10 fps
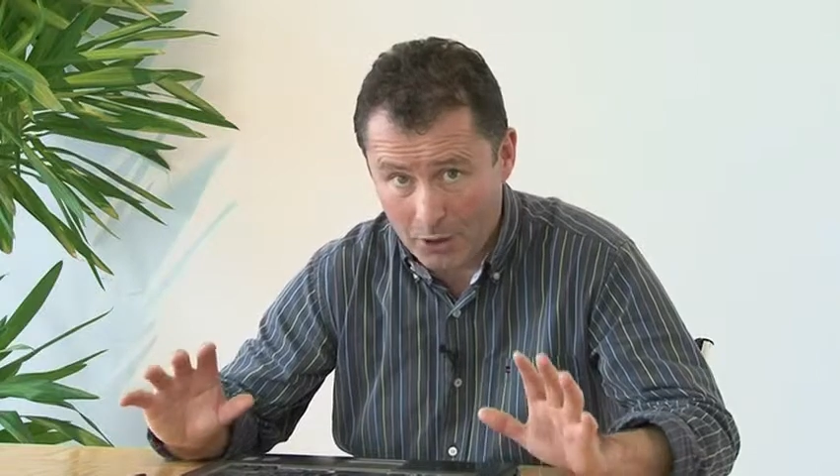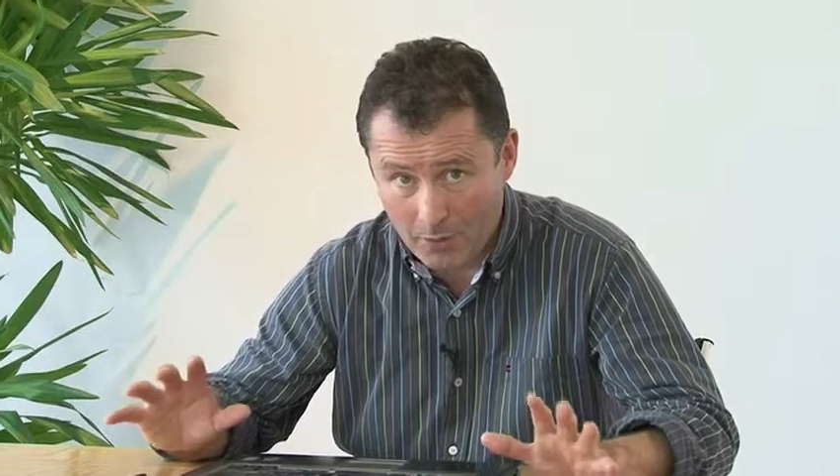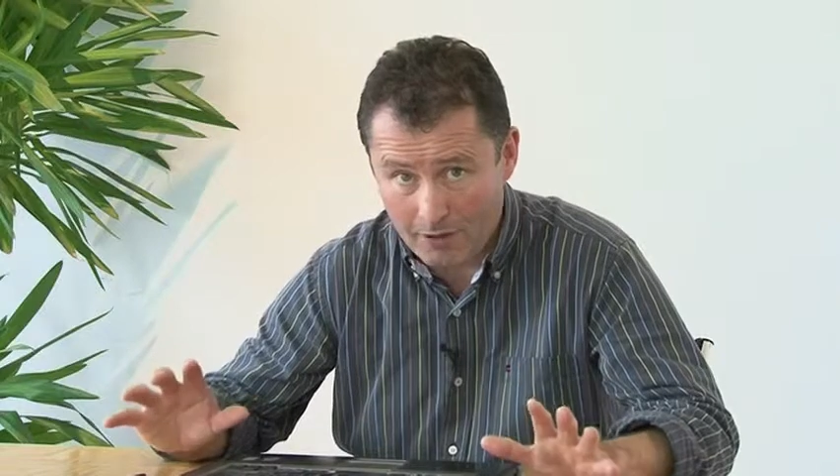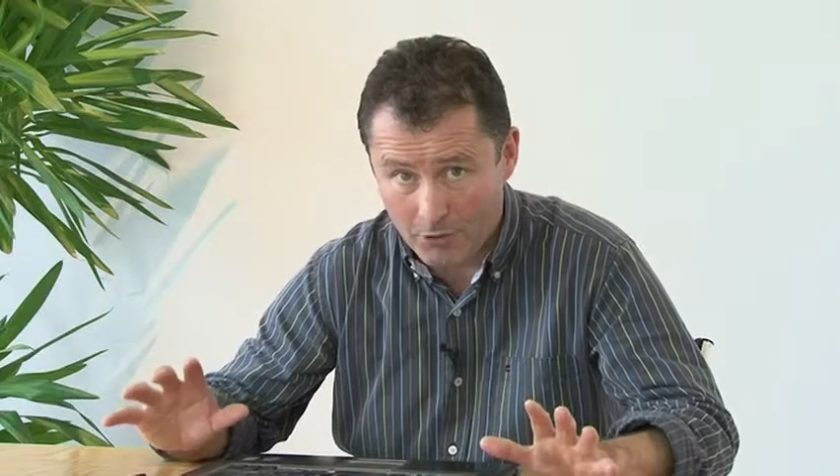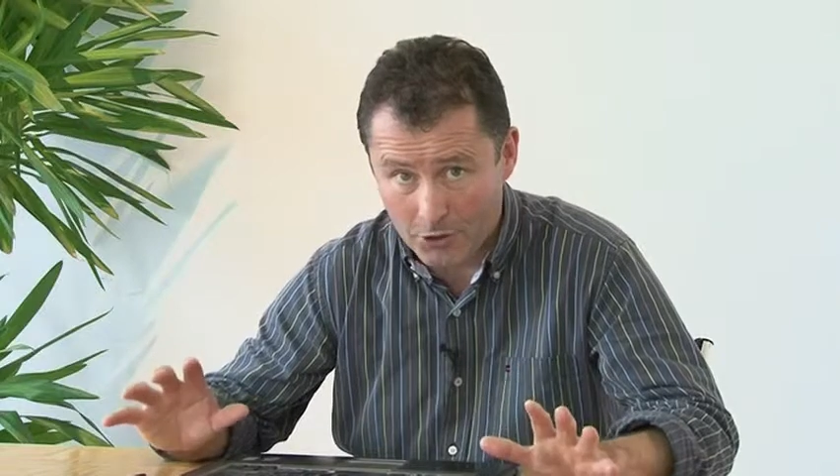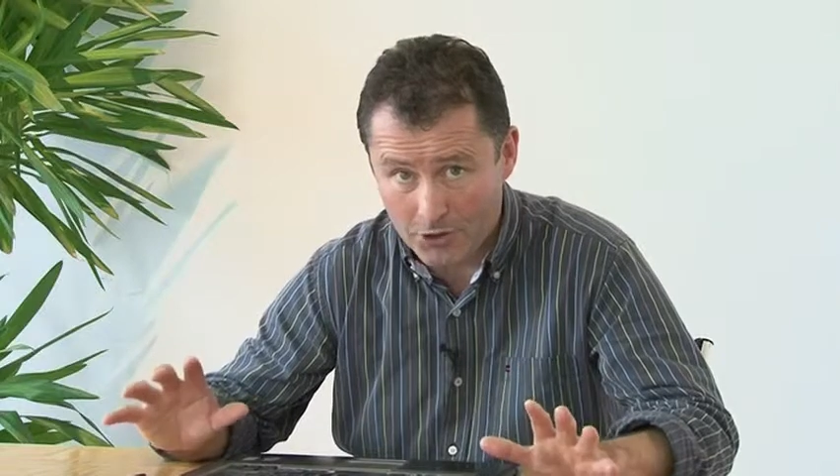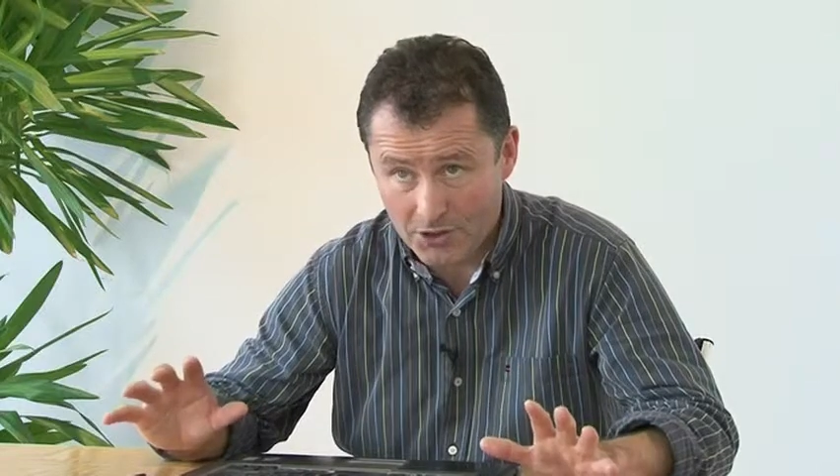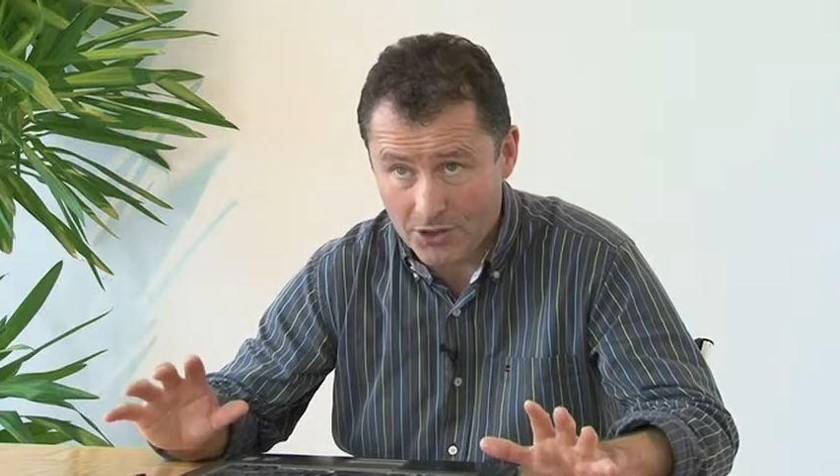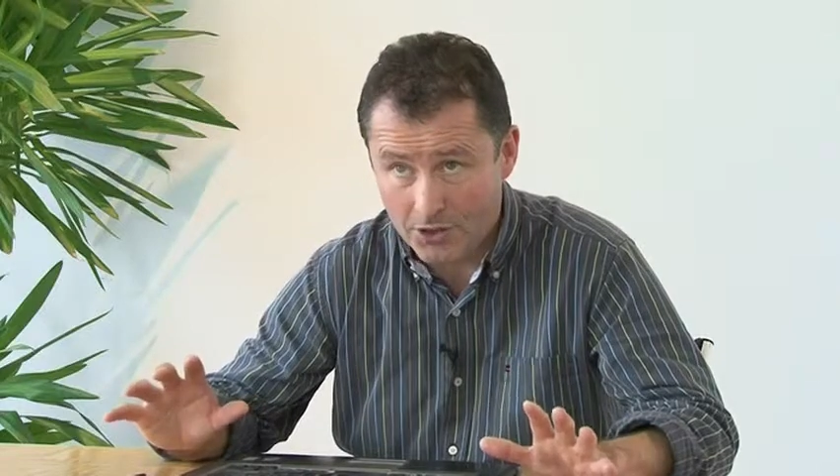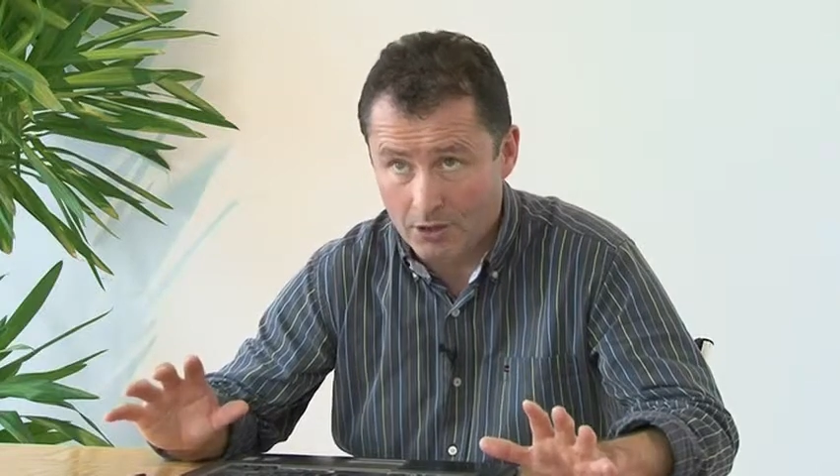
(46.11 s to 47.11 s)
QA
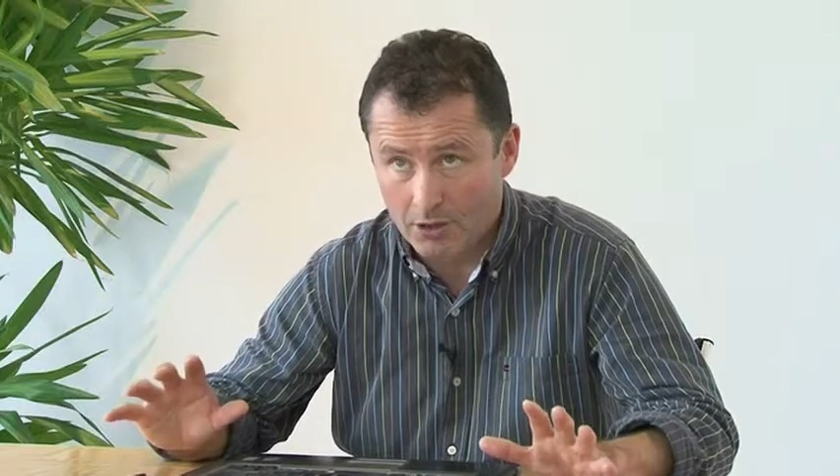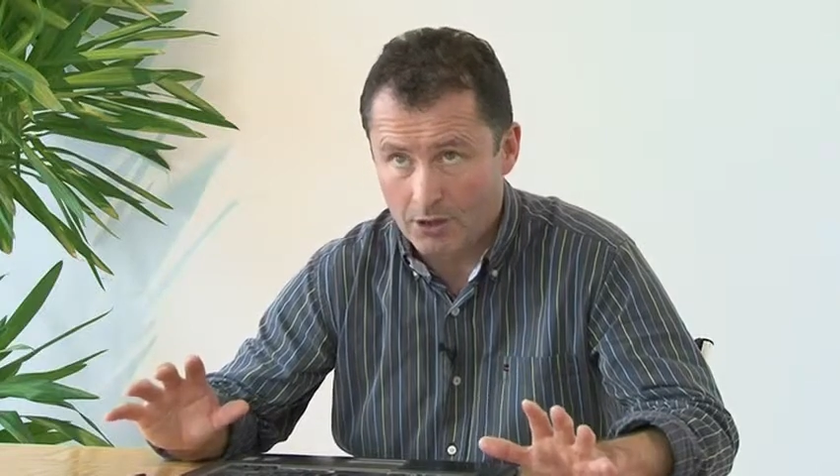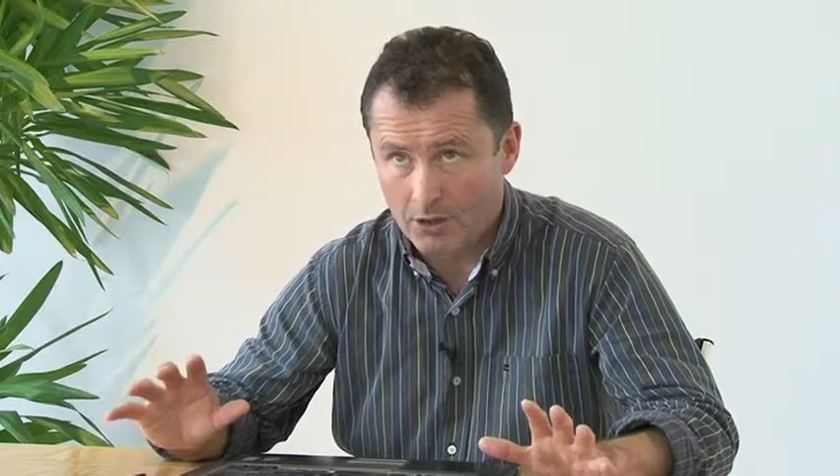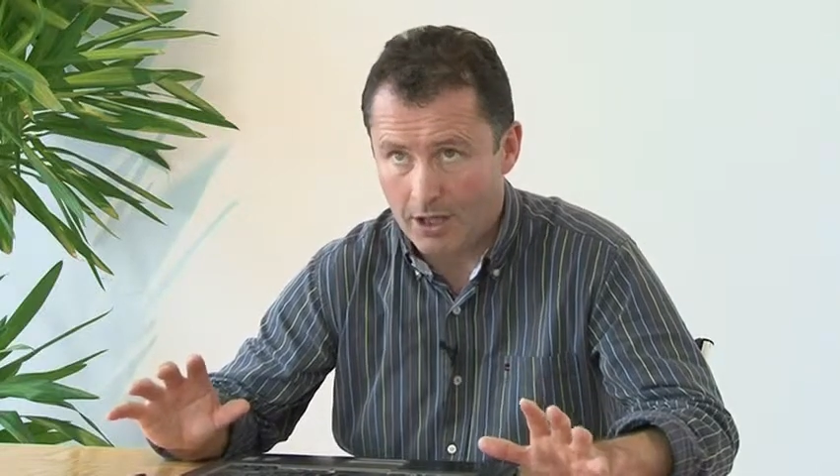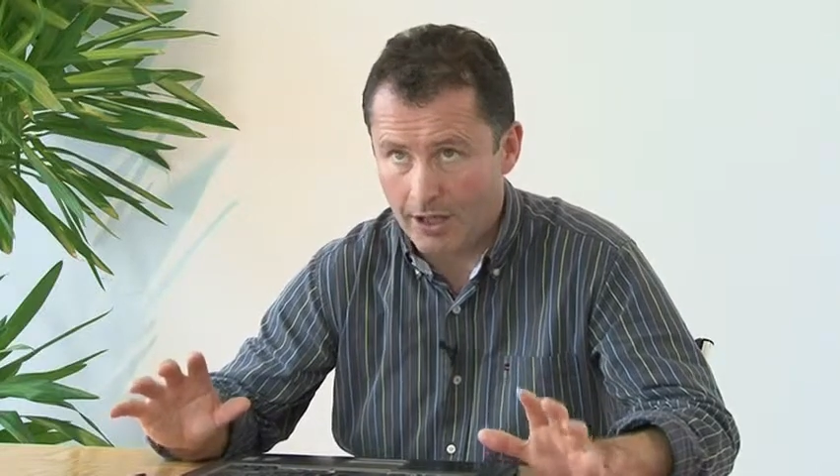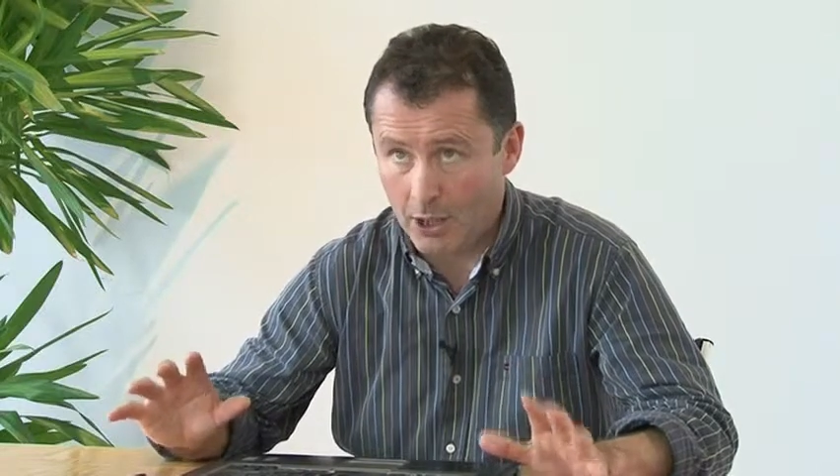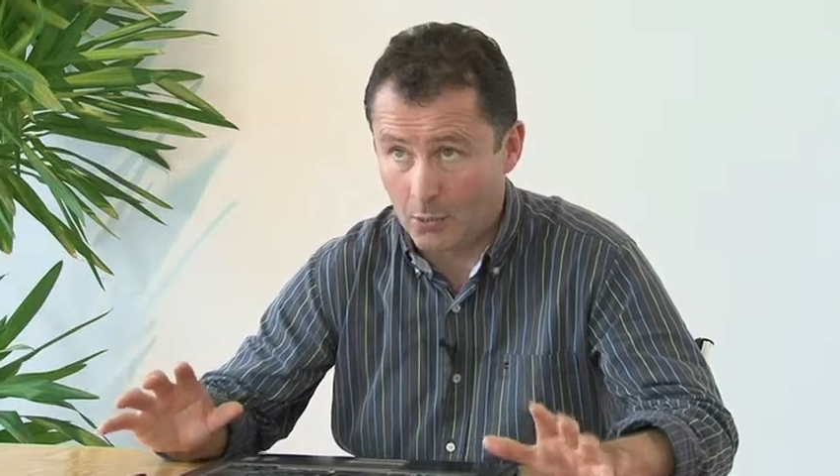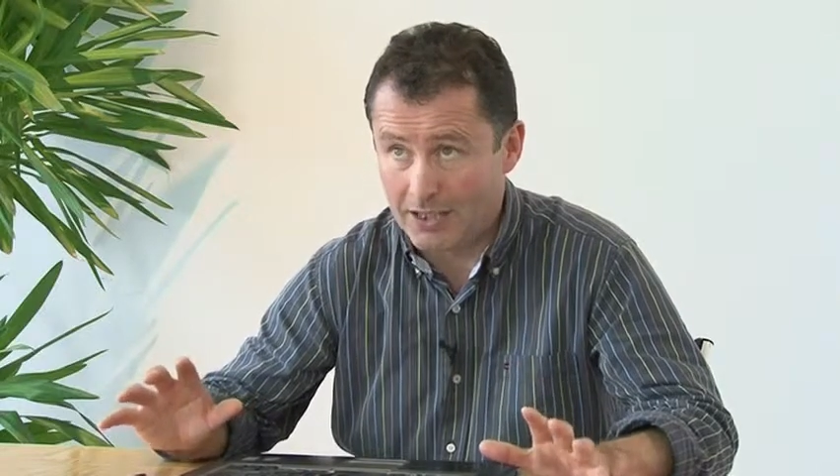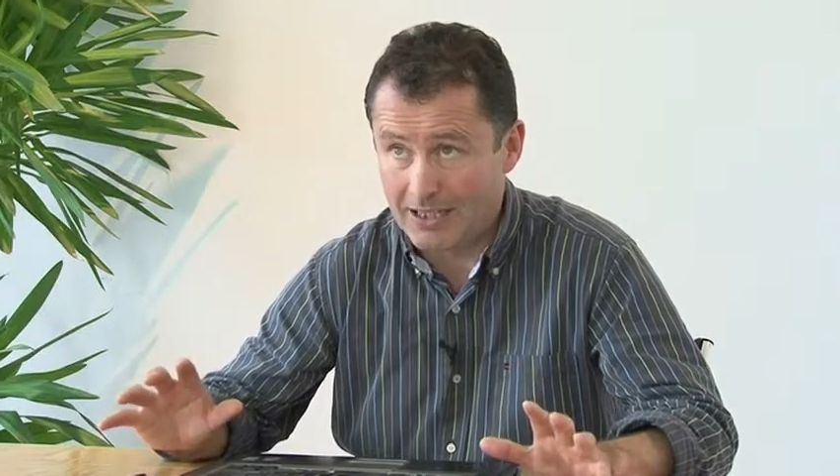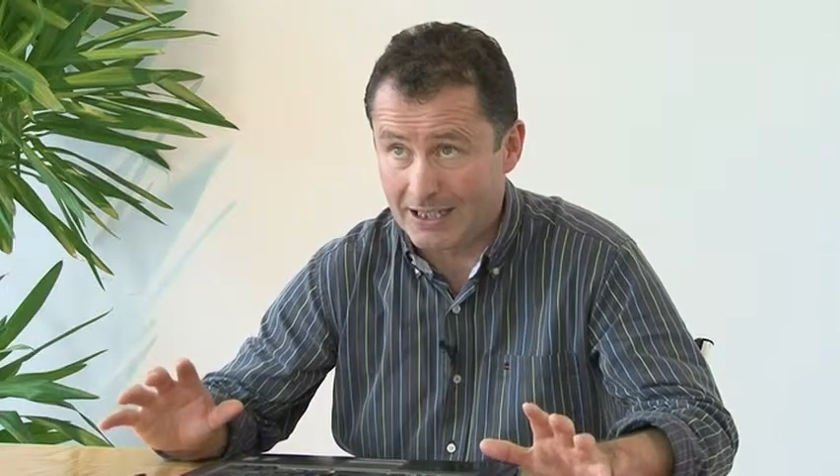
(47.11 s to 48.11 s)
functions are now
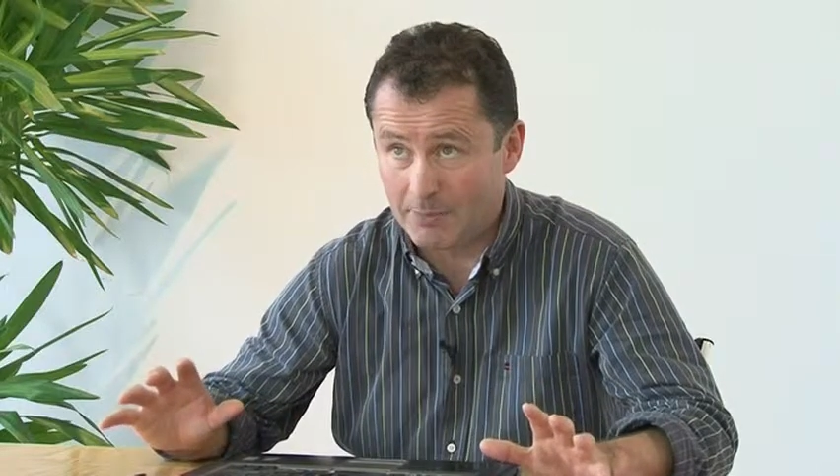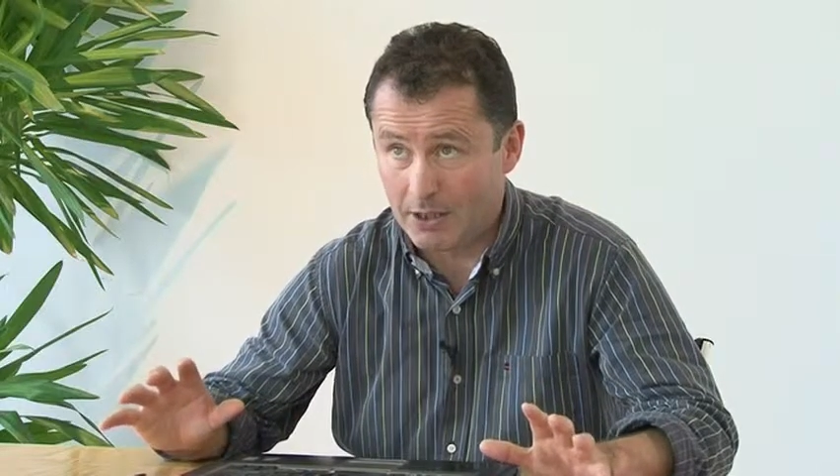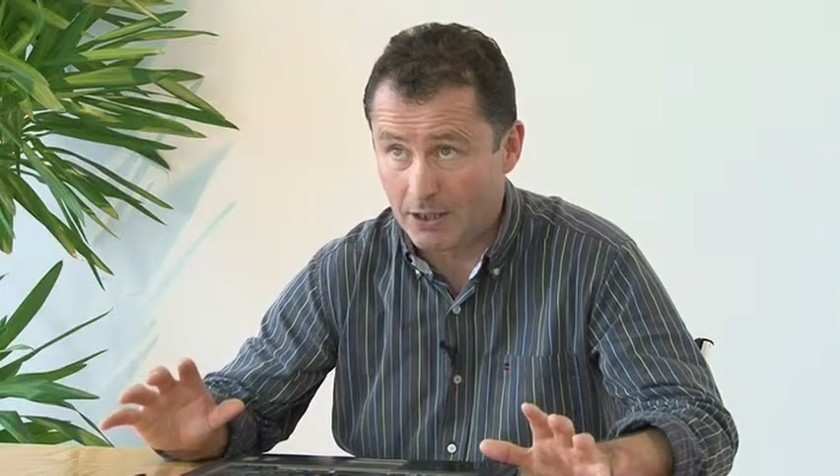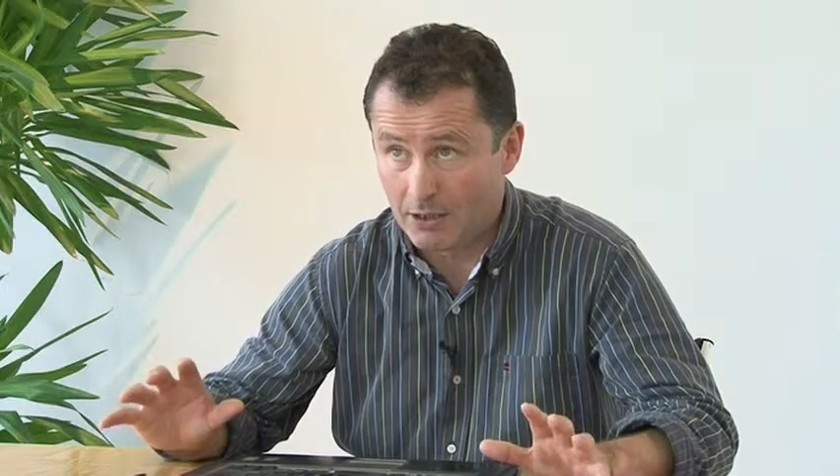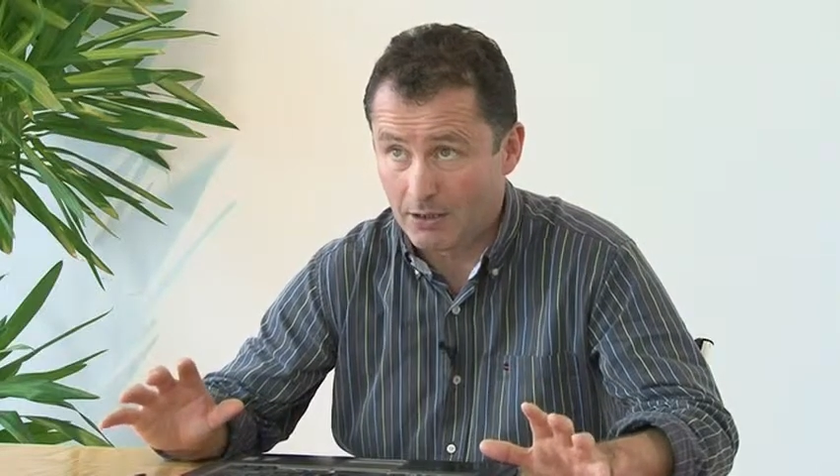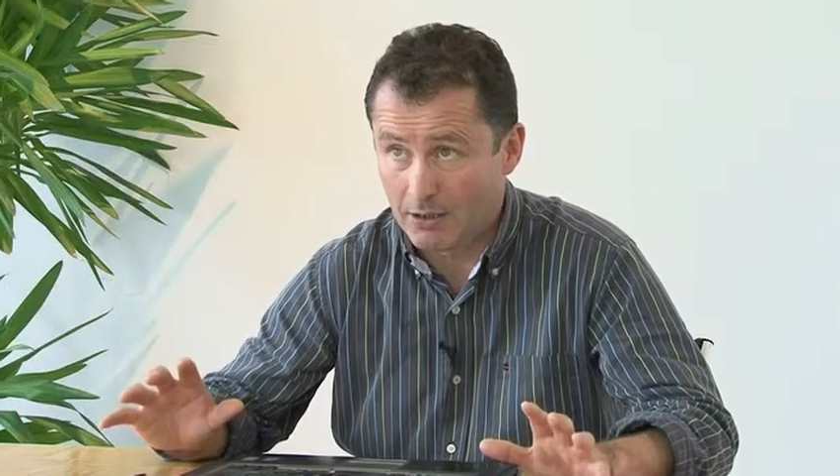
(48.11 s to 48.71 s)
listening to me